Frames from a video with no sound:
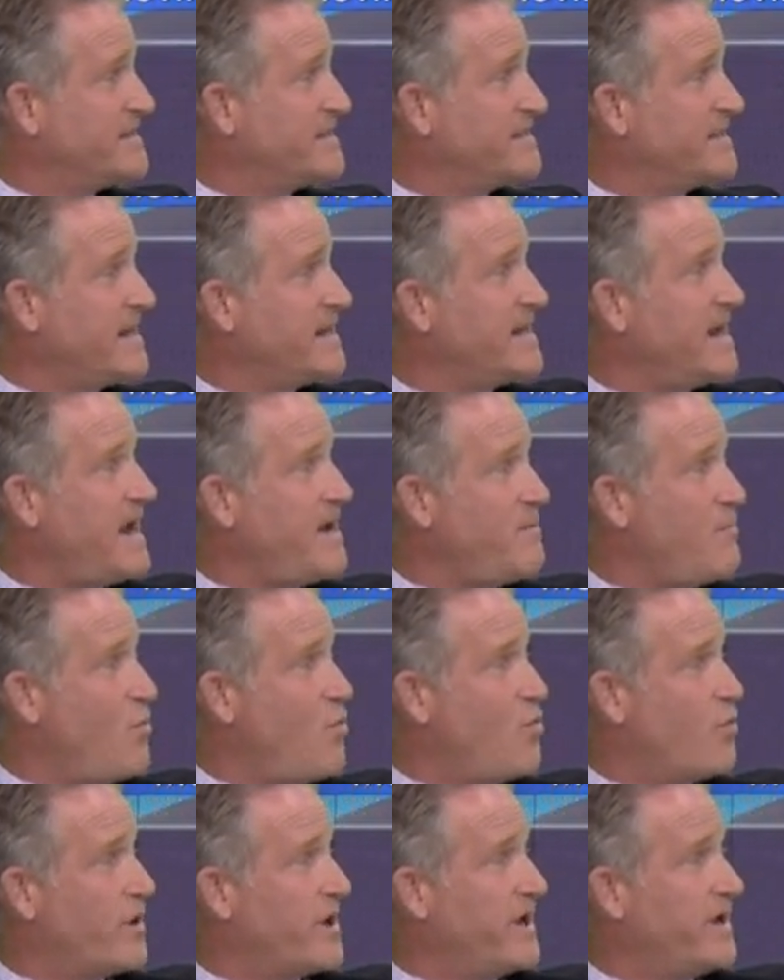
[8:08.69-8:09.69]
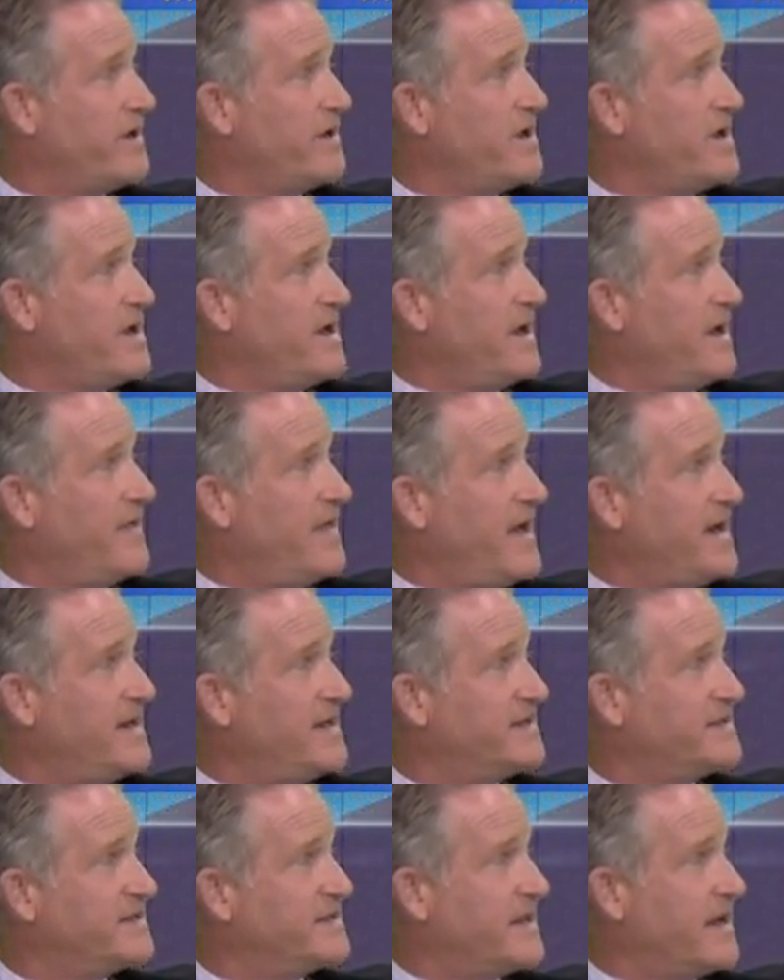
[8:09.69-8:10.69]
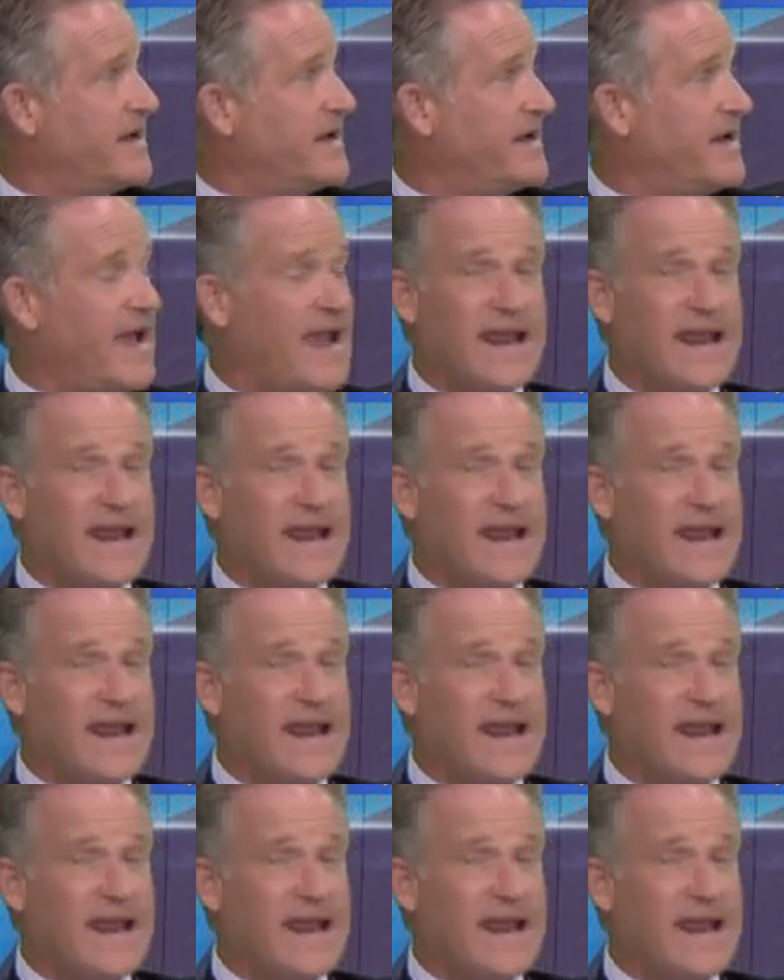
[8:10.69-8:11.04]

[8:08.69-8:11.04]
Sunday morning. That is uh,